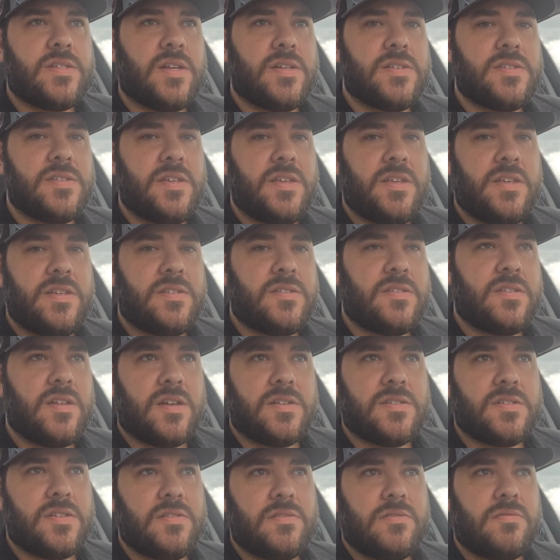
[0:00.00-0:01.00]
because he
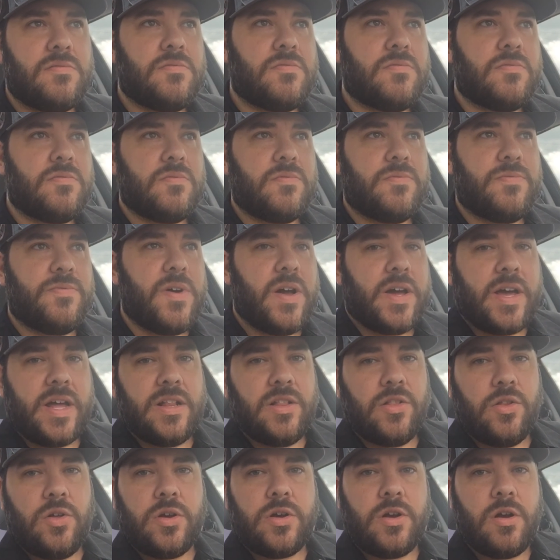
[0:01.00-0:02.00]
doesn't
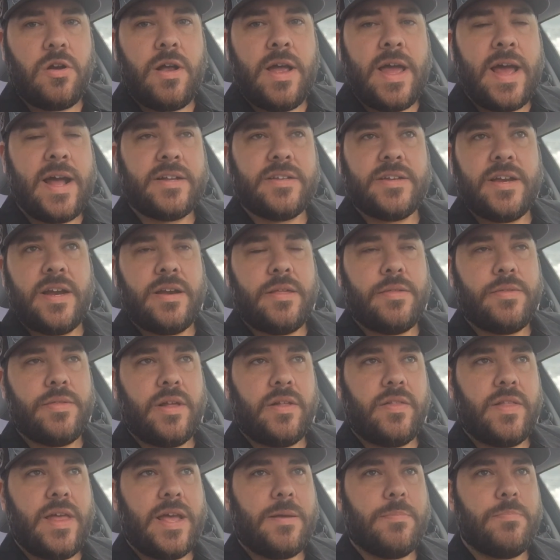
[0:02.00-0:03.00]
fucking look or act
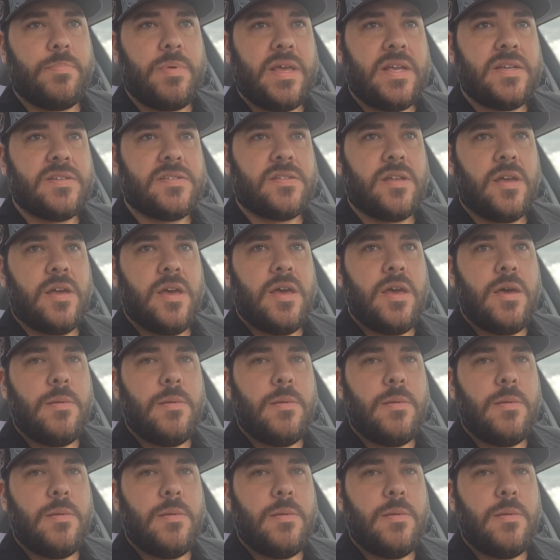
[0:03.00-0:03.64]
anything like Beast.